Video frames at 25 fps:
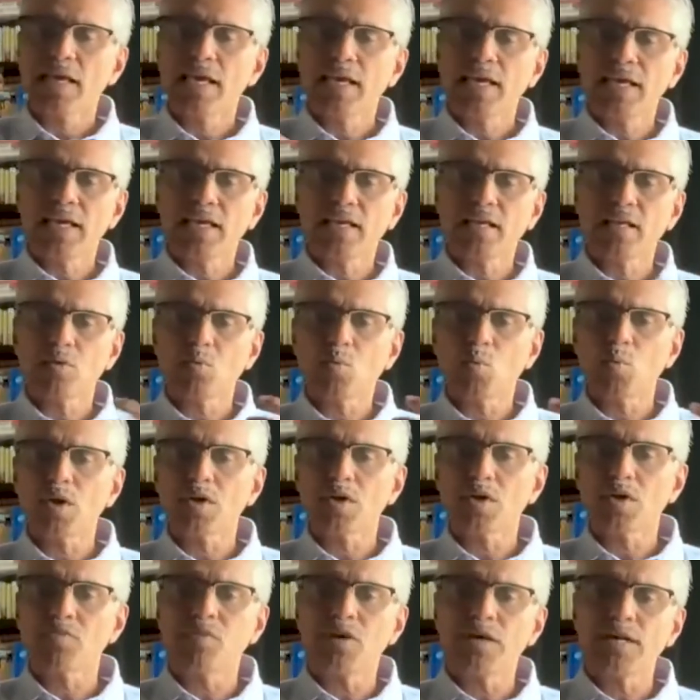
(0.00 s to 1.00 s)
And we
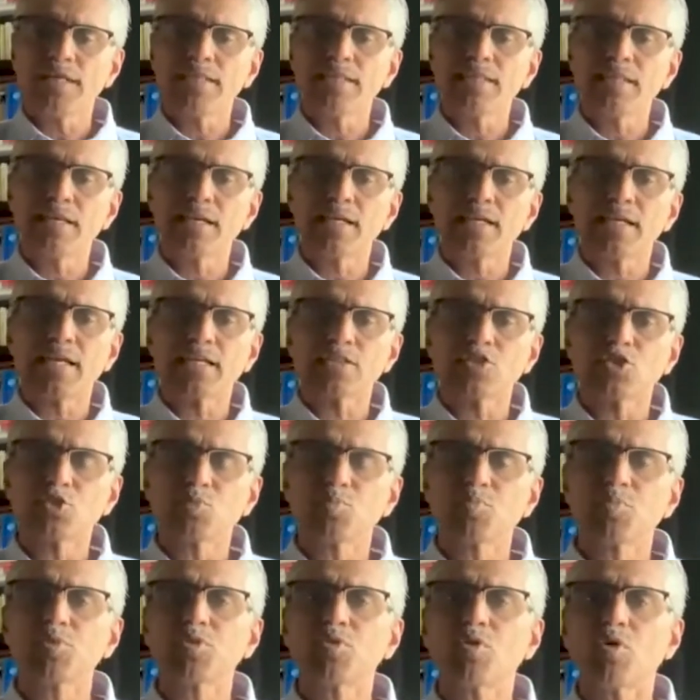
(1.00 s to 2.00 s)
find that as you
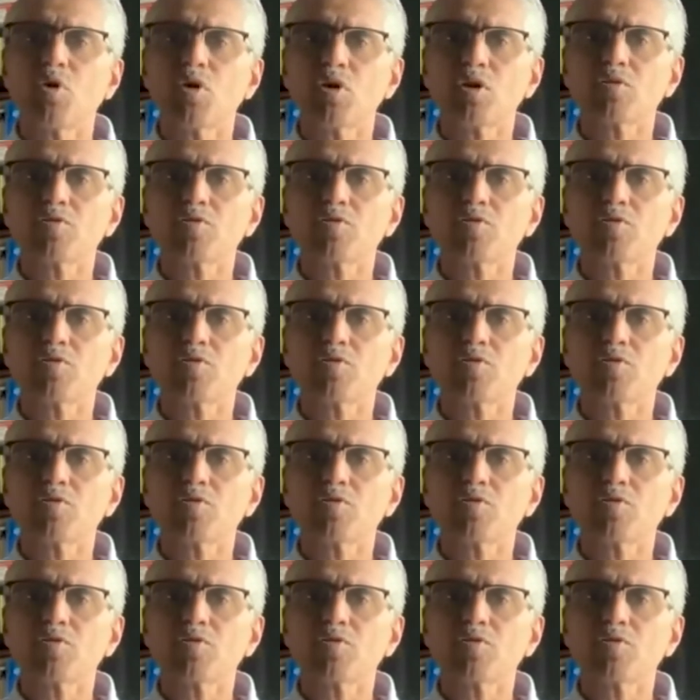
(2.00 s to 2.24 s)
put all